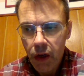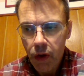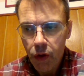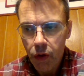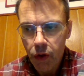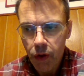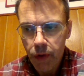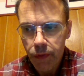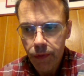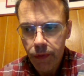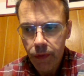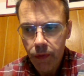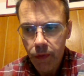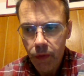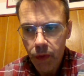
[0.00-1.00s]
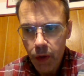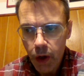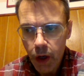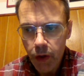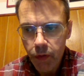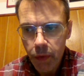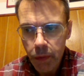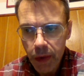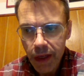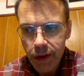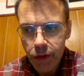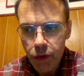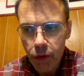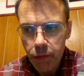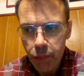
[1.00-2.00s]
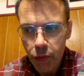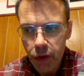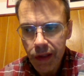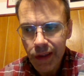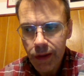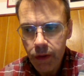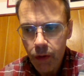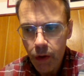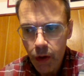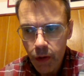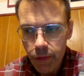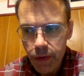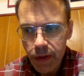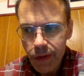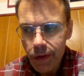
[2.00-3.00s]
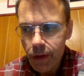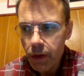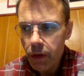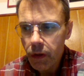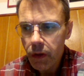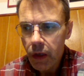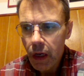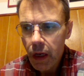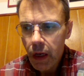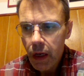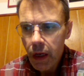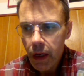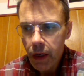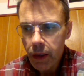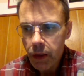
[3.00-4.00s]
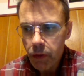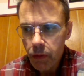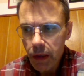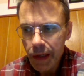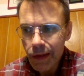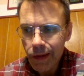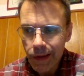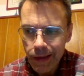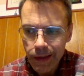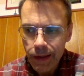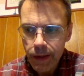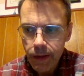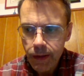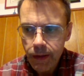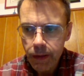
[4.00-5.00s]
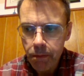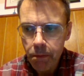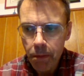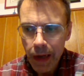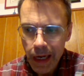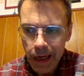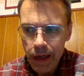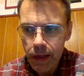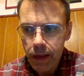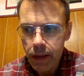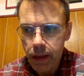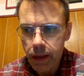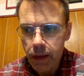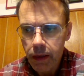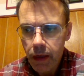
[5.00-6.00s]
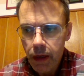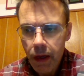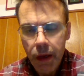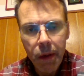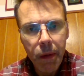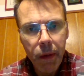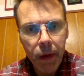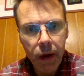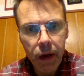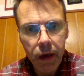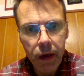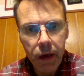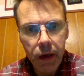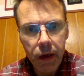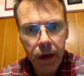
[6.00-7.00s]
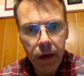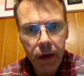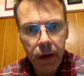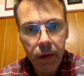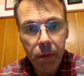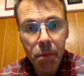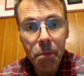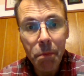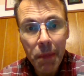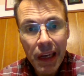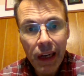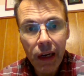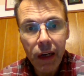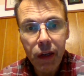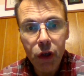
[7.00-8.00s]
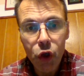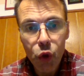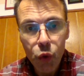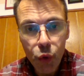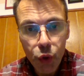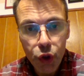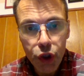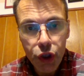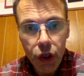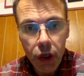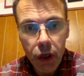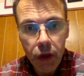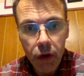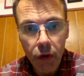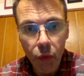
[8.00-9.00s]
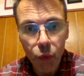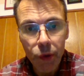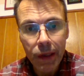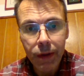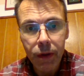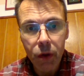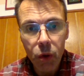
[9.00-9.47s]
of Novo Mesto police officers, as well as mainly Milan Kučan with